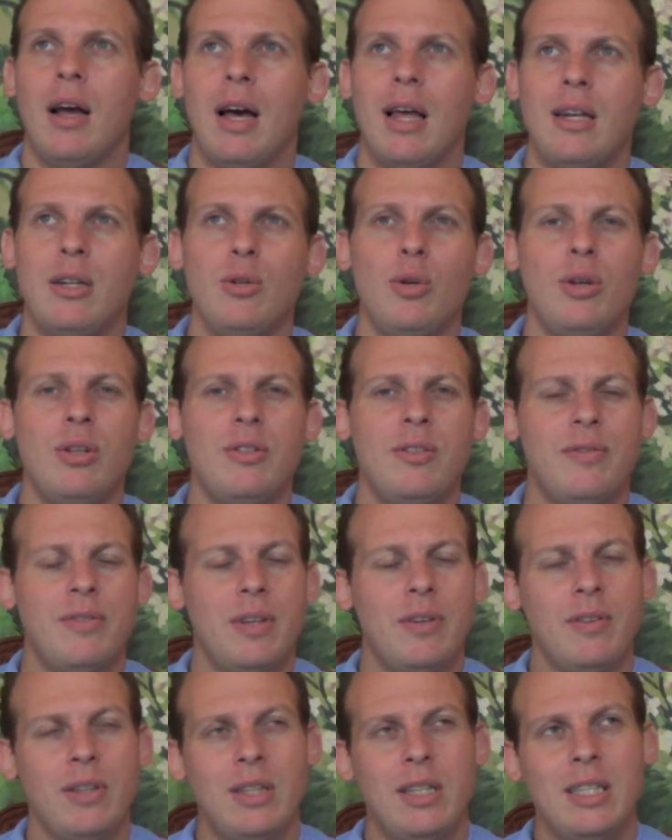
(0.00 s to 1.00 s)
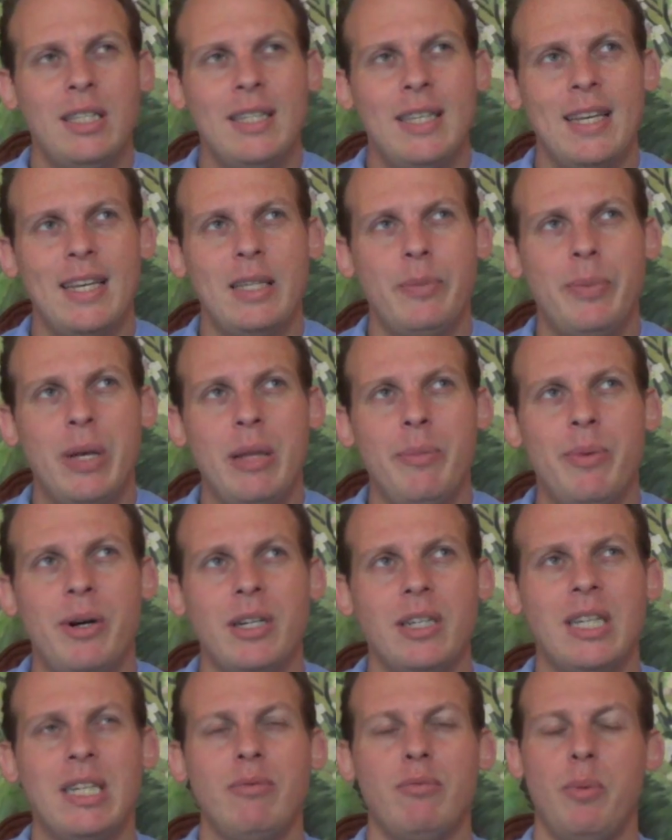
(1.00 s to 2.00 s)
I don't know if in this case paid
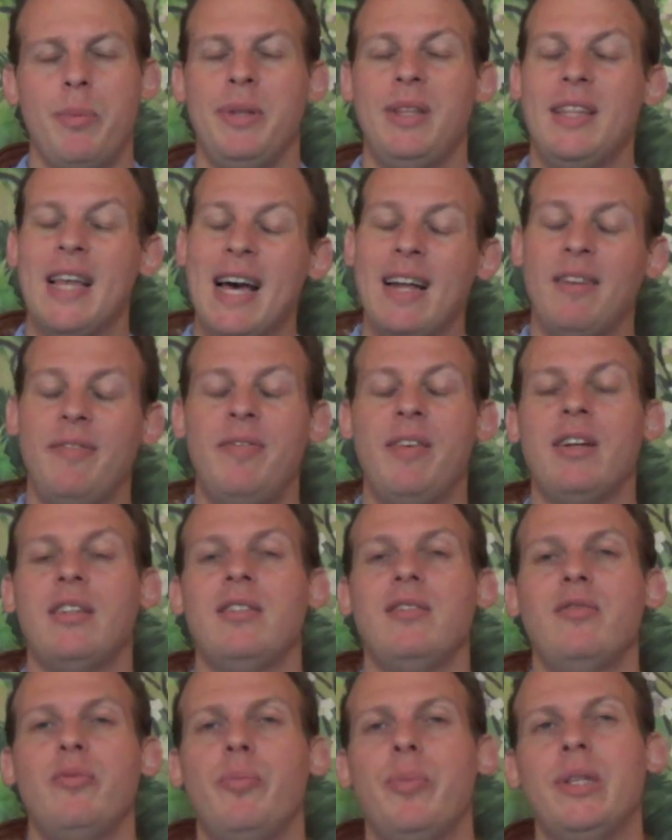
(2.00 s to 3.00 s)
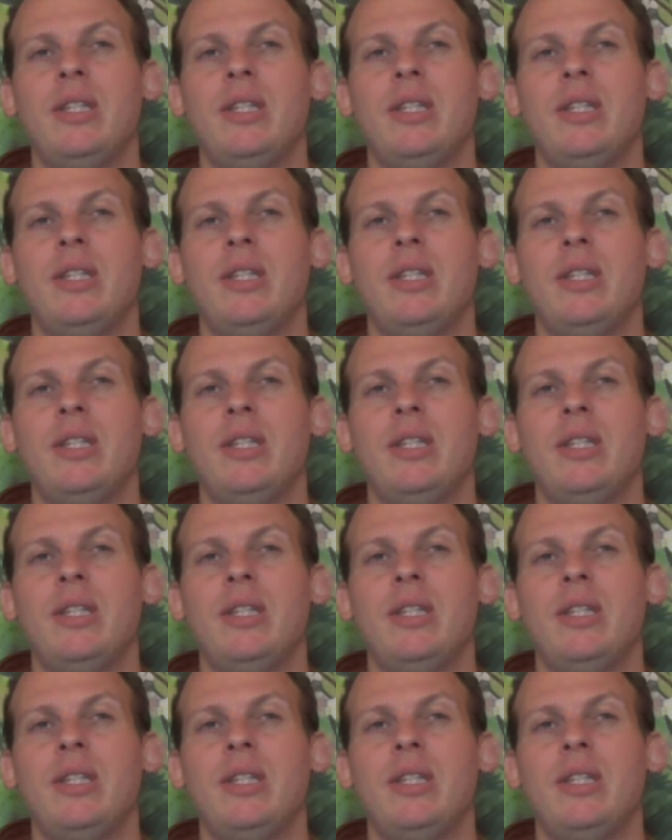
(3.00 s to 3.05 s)
marketing will be that effective,